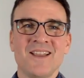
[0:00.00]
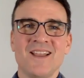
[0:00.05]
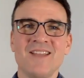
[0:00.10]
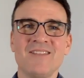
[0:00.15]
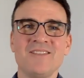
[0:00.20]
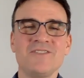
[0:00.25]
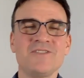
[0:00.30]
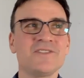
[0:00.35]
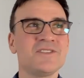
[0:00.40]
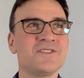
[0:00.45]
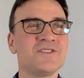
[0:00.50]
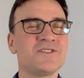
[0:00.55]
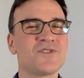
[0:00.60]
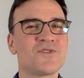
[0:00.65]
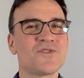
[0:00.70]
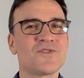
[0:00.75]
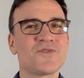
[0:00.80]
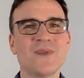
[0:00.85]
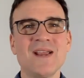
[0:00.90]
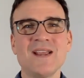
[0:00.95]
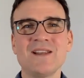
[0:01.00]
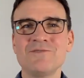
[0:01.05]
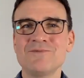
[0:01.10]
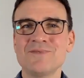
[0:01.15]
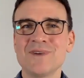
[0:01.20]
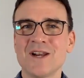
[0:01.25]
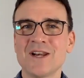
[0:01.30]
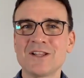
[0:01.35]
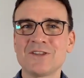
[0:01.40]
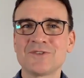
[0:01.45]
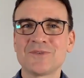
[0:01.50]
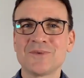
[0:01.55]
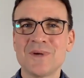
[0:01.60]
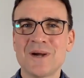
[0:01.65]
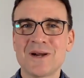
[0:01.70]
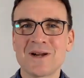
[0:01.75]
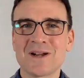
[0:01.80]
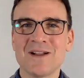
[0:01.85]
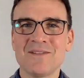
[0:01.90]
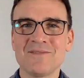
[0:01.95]
And there's this thread running
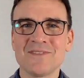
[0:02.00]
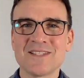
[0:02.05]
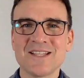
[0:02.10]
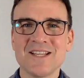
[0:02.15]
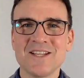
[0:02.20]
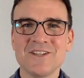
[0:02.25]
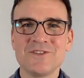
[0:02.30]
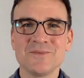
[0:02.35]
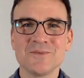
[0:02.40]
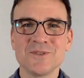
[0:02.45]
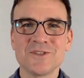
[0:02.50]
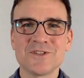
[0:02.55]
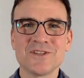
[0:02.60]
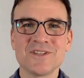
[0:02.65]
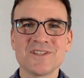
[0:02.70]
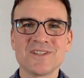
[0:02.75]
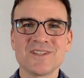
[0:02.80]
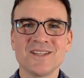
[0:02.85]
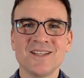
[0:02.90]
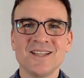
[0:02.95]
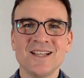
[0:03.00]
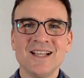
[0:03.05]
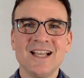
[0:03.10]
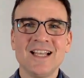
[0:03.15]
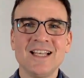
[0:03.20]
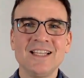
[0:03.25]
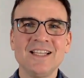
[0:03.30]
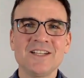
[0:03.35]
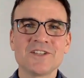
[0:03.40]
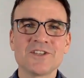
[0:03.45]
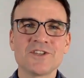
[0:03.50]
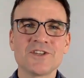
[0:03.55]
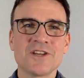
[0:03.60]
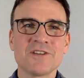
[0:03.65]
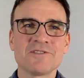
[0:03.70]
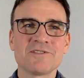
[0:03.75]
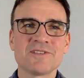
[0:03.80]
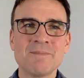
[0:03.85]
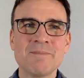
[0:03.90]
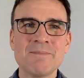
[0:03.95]
through our conversation, which is Alina
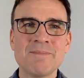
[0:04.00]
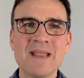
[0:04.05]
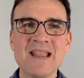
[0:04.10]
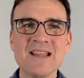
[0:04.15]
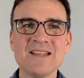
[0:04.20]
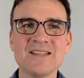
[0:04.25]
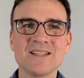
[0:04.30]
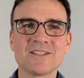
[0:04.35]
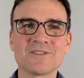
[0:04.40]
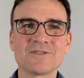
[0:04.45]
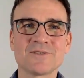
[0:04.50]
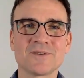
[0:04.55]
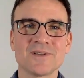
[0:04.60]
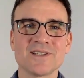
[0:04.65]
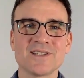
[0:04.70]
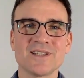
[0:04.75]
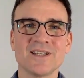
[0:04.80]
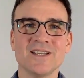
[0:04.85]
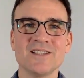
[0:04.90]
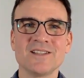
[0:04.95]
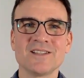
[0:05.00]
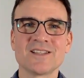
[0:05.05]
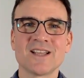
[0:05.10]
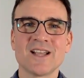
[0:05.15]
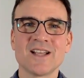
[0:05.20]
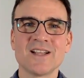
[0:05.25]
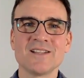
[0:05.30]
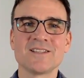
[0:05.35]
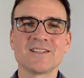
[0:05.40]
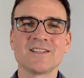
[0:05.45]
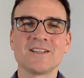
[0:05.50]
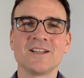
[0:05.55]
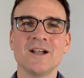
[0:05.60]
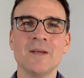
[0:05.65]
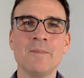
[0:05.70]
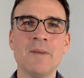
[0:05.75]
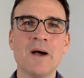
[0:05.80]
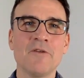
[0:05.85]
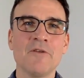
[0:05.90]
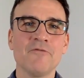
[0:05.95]
shares amazing stories and insights
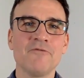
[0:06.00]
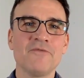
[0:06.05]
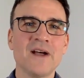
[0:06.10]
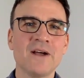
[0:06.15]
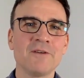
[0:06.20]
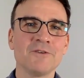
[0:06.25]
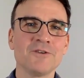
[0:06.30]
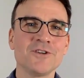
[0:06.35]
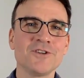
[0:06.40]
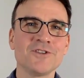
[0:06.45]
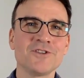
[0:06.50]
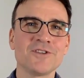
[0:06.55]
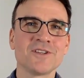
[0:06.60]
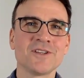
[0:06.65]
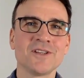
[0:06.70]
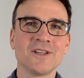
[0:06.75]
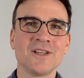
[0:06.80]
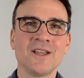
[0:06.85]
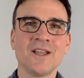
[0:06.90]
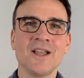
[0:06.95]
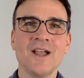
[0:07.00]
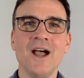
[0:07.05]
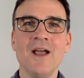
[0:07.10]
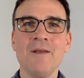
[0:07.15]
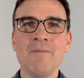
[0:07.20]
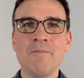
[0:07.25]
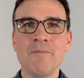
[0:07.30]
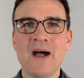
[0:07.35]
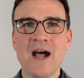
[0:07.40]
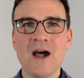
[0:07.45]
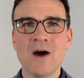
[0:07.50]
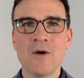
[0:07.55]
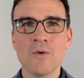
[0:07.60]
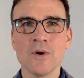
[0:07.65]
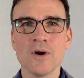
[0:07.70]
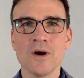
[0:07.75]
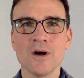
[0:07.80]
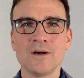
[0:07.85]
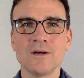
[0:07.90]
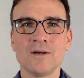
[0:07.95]
about founders and power.
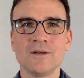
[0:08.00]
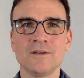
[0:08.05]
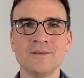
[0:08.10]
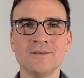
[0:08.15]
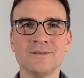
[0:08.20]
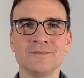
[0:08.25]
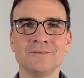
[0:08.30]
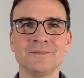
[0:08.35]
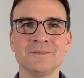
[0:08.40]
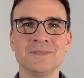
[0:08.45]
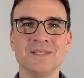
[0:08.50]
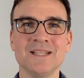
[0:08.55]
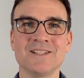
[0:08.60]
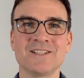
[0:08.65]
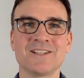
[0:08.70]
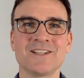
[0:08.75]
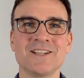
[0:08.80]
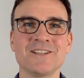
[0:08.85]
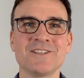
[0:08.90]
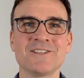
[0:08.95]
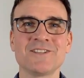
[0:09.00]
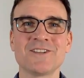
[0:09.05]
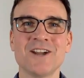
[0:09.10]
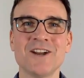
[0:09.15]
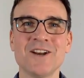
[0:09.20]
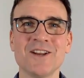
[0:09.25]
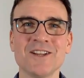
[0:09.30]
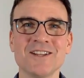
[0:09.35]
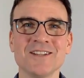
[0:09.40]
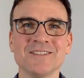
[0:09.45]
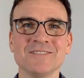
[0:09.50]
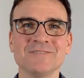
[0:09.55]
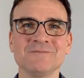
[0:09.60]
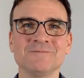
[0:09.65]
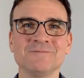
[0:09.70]
Let's get started.